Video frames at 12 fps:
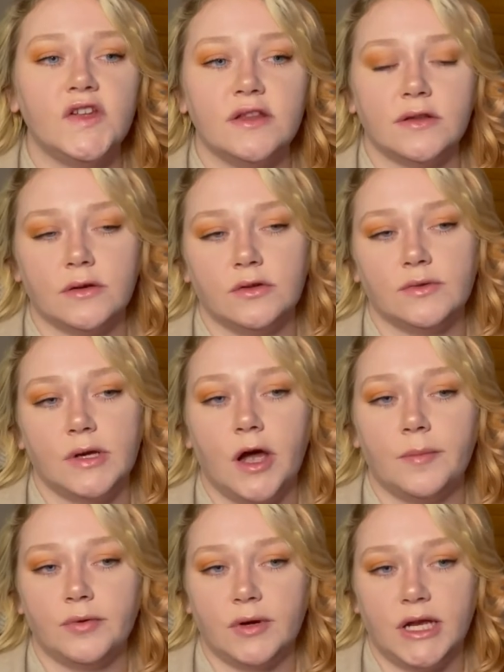surgery
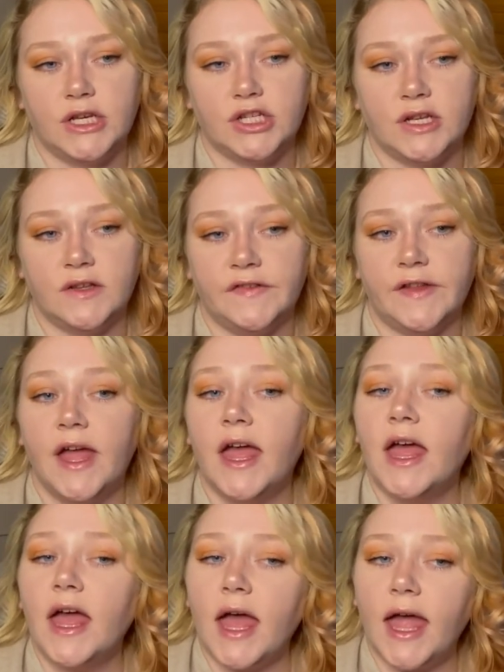operations
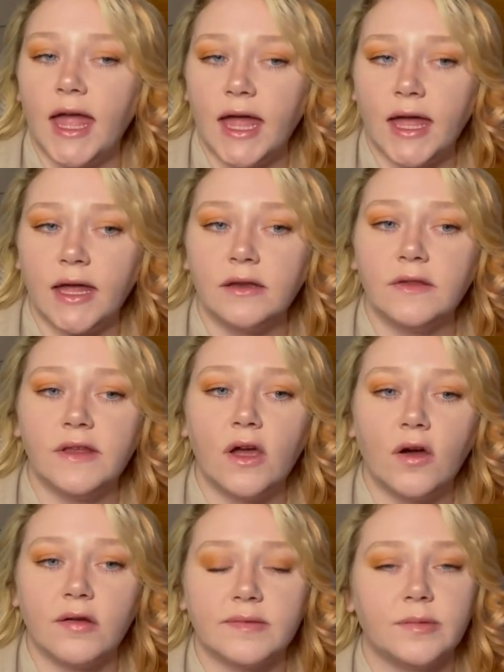and the
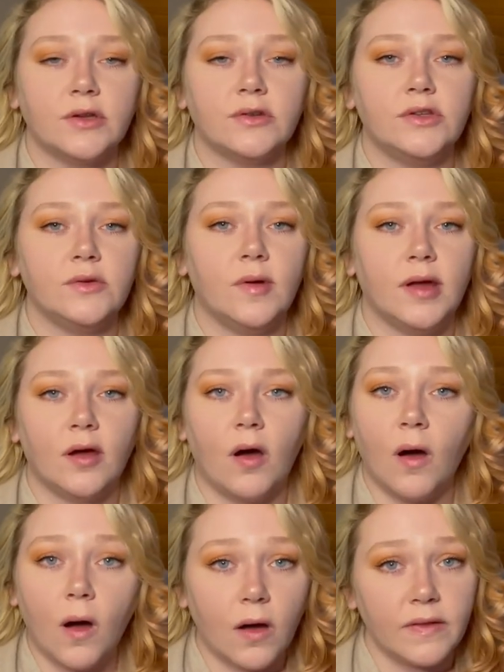hospital doing
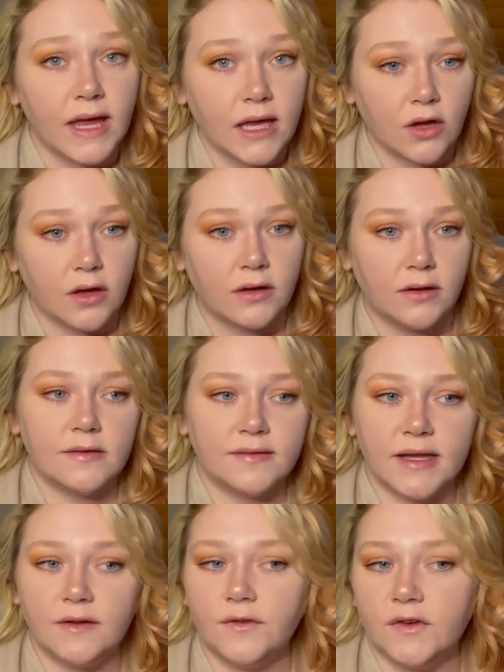all they could,
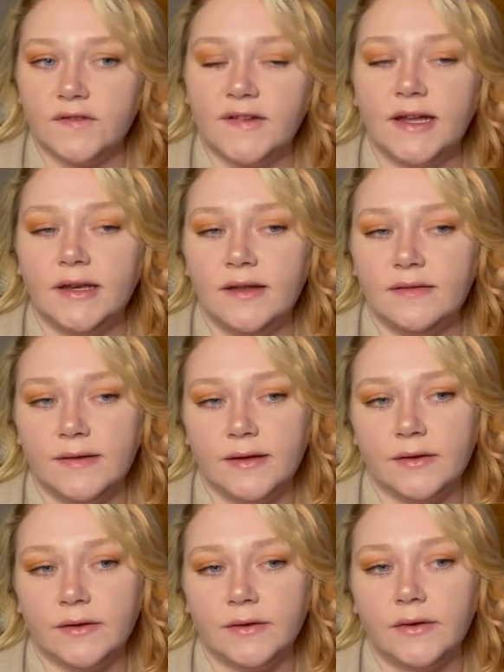Sanford Sandy
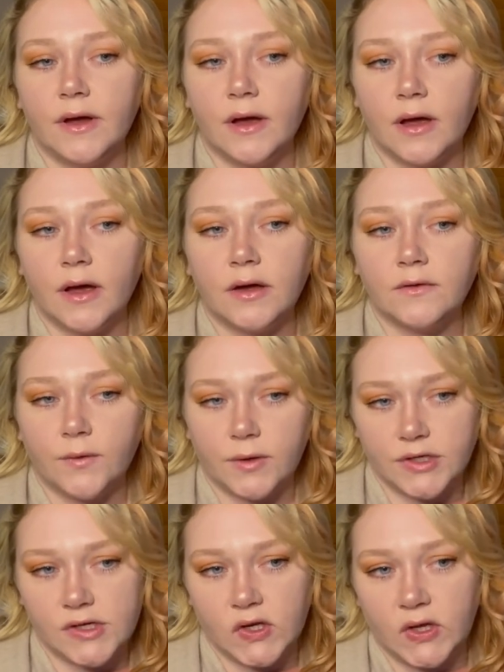Seale,
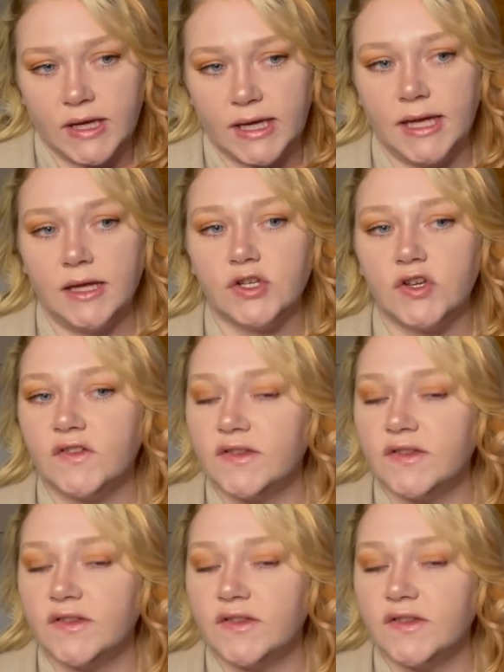unfortunately, just